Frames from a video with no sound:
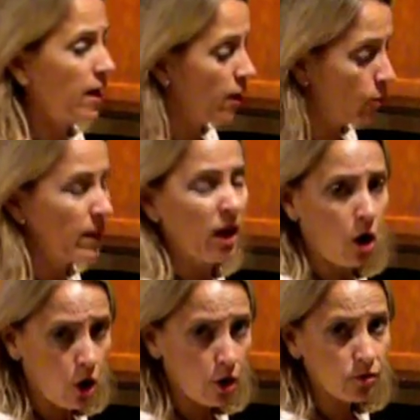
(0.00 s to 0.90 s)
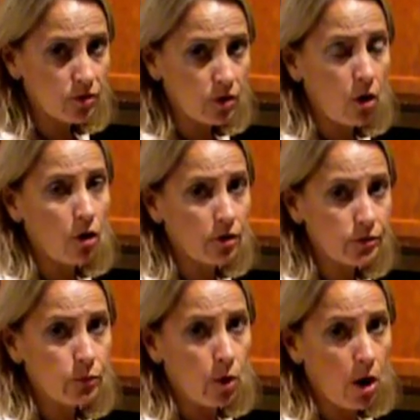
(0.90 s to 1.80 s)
It'll be hardened, hard as